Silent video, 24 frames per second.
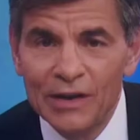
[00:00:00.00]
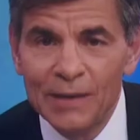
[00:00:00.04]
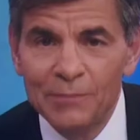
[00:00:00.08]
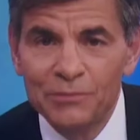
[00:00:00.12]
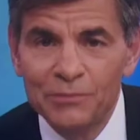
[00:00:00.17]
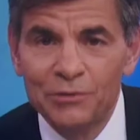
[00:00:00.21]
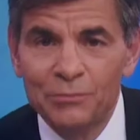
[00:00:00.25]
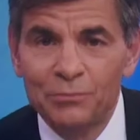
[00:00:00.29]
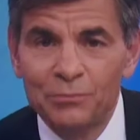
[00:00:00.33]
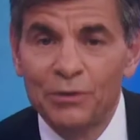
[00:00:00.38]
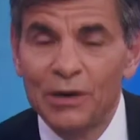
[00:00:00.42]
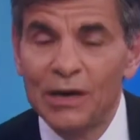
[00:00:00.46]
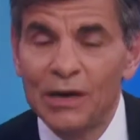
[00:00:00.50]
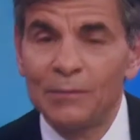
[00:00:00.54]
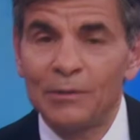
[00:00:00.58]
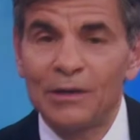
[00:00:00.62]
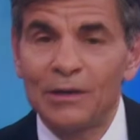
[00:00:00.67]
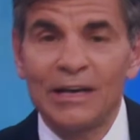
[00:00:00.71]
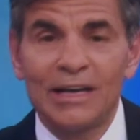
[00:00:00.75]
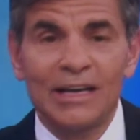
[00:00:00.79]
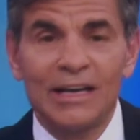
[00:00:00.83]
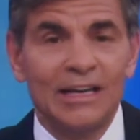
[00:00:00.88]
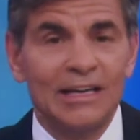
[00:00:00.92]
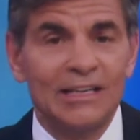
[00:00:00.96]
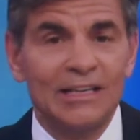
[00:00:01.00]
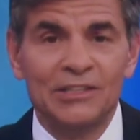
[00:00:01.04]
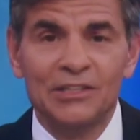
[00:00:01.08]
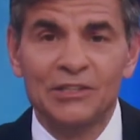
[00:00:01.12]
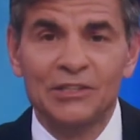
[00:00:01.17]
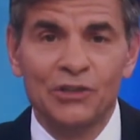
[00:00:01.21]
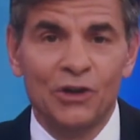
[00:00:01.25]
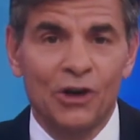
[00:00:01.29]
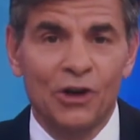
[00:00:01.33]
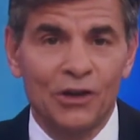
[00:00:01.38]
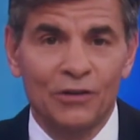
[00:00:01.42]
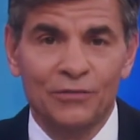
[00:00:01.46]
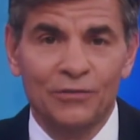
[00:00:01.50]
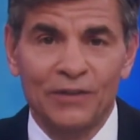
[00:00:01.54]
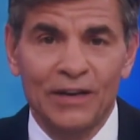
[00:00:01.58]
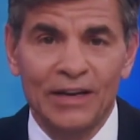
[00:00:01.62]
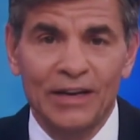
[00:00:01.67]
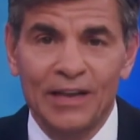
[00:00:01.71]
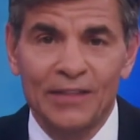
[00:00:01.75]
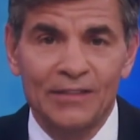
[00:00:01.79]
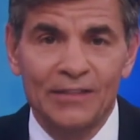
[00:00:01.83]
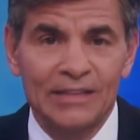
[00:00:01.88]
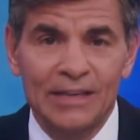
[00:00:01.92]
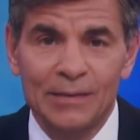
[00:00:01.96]
Primary, and it is a dogfight on
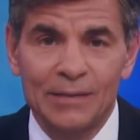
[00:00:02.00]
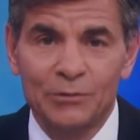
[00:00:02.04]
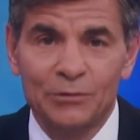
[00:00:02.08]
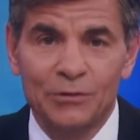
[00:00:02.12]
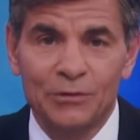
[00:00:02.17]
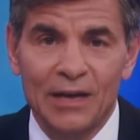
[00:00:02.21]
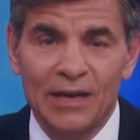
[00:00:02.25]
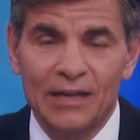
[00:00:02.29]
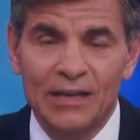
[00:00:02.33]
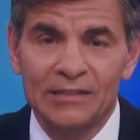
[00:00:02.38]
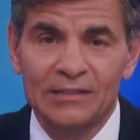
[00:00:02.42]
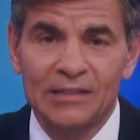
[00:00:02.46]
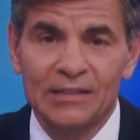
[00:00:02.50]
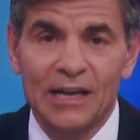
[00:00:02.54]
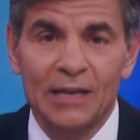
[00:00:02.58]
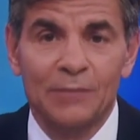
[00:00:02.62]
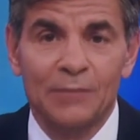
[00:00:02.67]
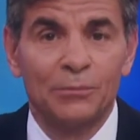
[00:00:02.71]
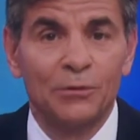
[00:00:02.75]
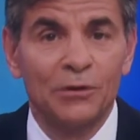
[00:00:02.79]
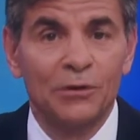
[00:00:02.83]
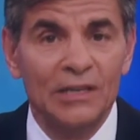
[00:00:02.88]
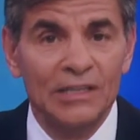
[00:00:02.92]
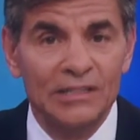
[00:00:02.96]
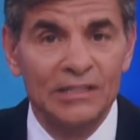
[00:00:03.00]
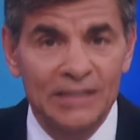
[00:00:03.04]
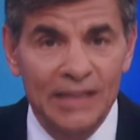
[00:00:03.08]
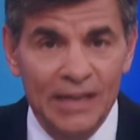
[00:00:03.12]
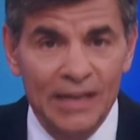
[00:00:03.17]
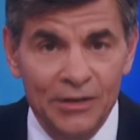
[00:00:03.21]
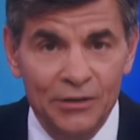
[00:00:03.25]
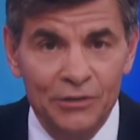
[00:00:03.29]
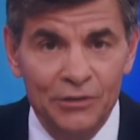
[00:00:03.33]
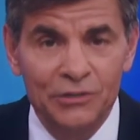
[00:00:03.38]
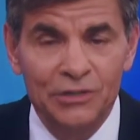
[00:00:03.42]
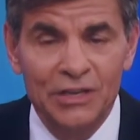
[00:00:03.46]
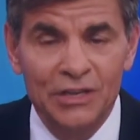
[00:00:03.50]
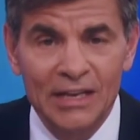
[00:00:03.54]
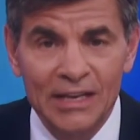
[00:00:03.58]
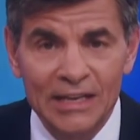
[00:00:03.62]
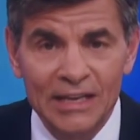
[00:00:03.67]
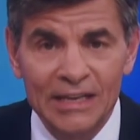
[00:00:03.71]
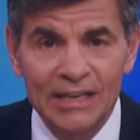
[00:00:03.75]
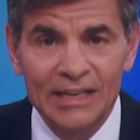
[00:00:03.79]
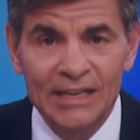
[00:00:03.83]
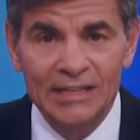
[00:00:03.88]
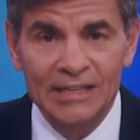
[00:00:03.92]
the Democratic side. Bernie Sanders is